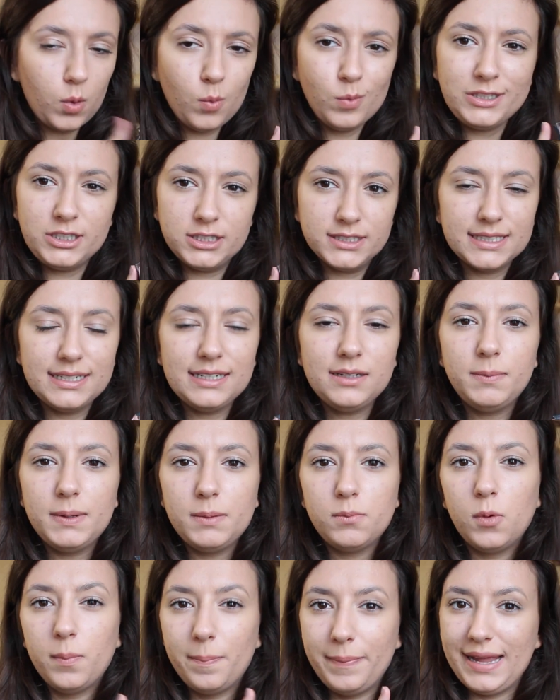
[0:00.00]
which is a little
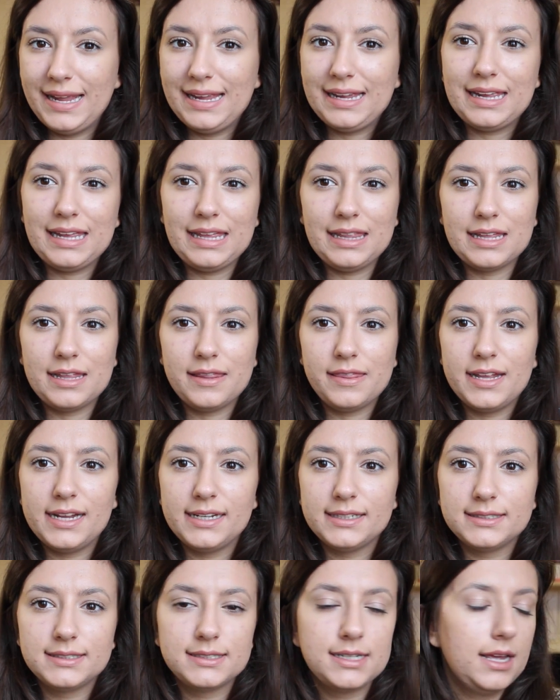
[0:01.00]
bit more pinky than
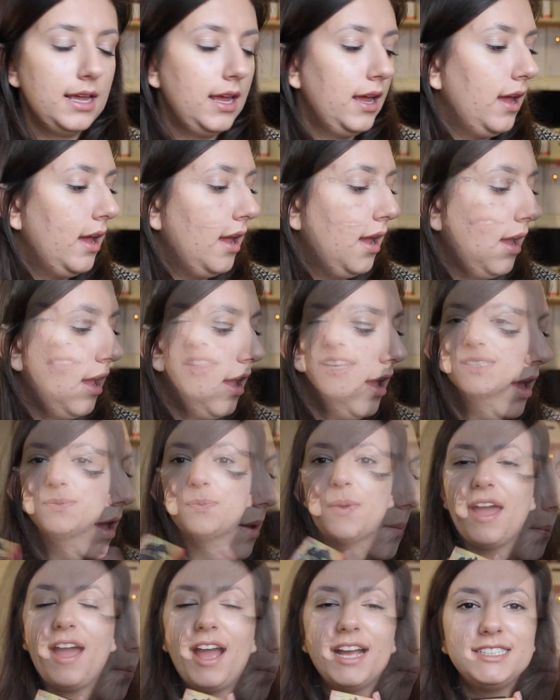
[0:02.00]
this.
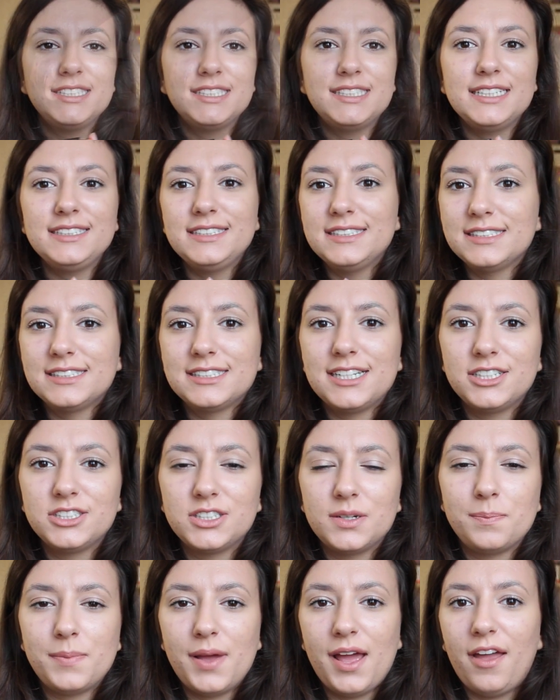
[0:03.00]
But I just think it's
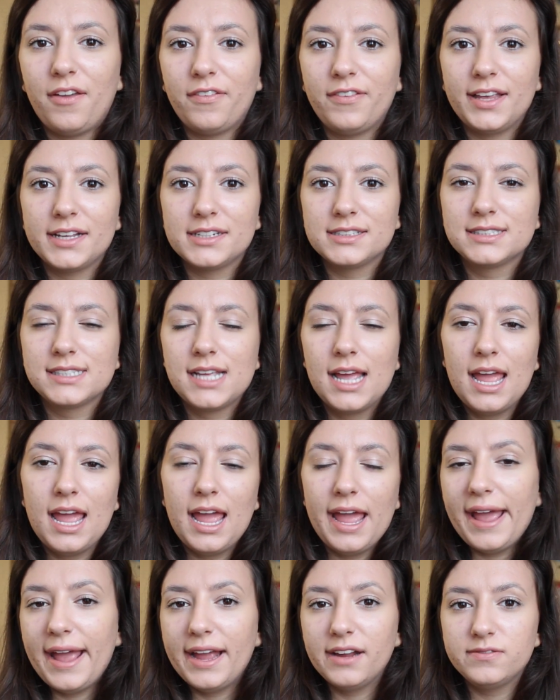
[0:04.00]
such a perfect
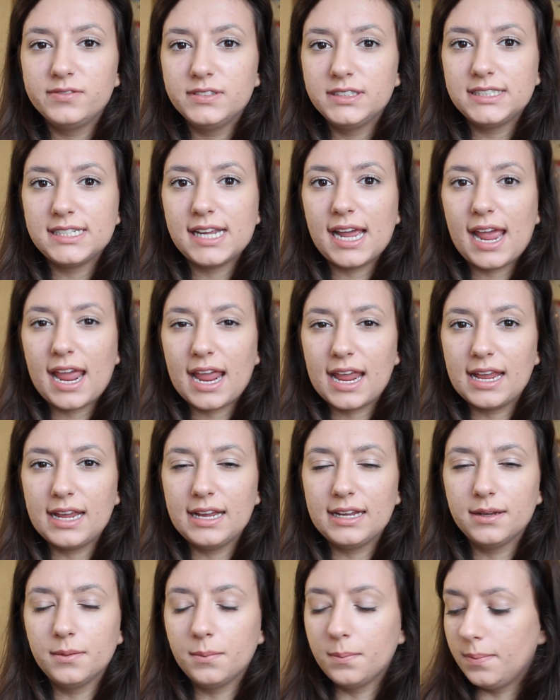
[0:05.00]

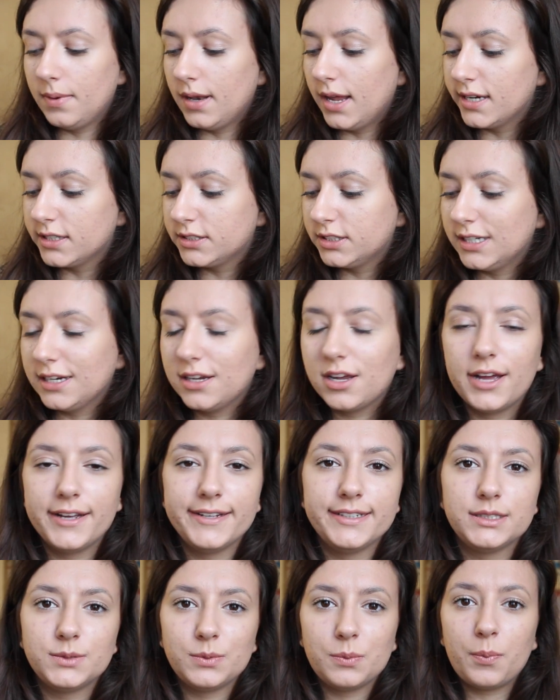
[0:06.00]
everyday blush. It
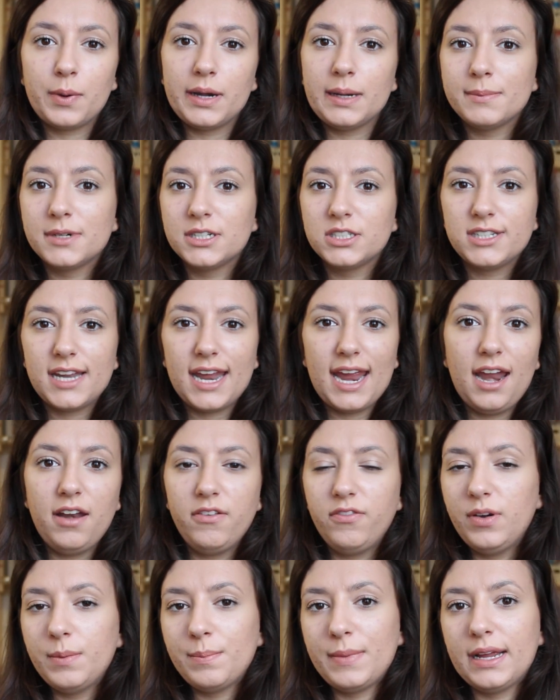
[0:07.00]
goes with pretty much
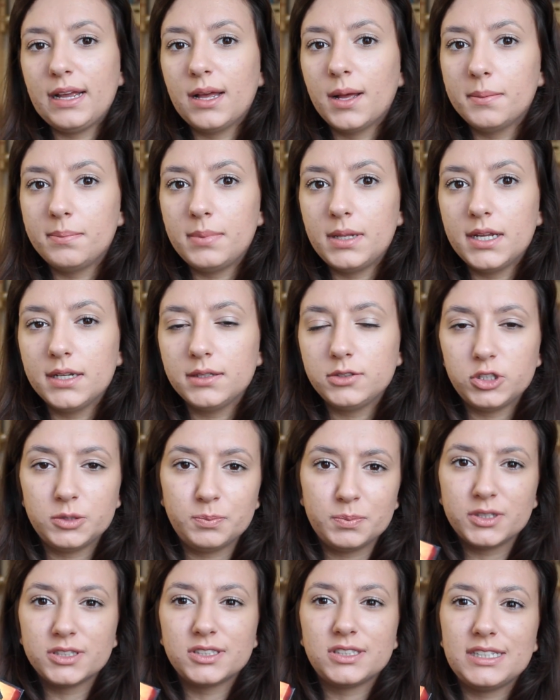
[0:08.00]
every makeup look
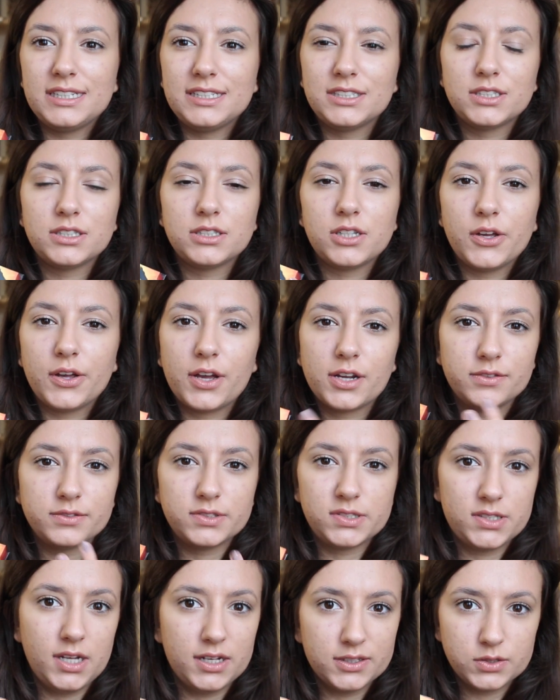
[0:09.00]
just because it is so kind of
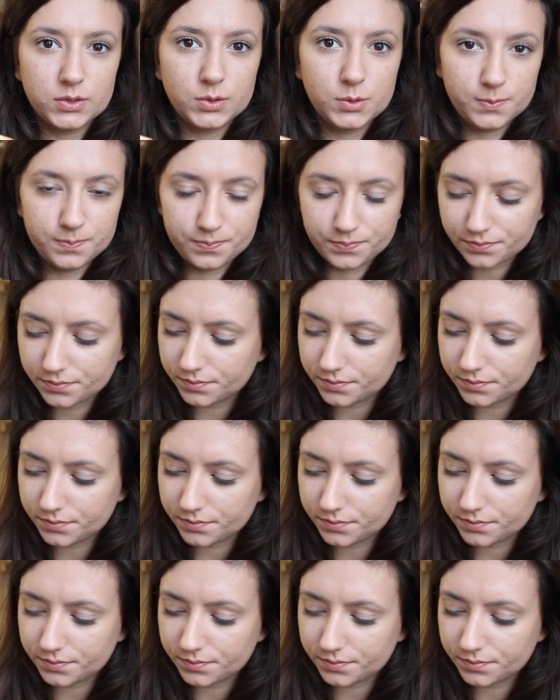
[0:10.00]
subtle.